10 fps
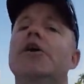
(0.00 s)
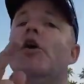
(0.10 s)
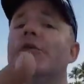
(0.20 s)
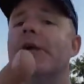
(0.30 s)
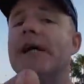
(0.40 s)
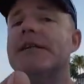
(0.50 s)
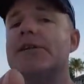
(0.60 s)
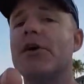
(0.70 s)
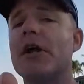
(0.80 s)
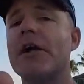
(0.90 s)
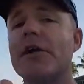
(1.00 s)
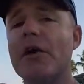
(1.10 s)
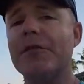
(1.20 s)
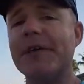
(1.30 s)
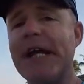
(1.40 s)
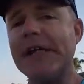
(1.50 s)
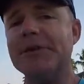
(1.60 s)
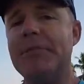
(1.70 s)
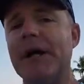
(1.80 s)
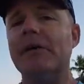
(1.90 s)
Don't forget to turn on the
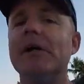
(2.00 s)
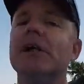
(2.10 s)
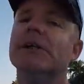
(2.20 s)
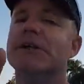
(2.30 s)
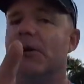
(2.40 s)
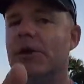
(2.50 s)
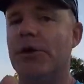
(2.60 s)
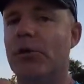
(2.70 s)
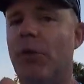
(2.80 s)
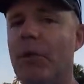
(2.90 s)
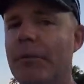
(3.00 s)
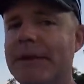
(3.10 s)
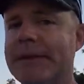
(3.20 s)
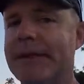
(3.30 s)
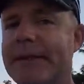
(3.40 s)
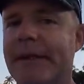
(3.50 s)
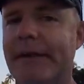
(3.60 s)
notification bell so that you won't miss a thing.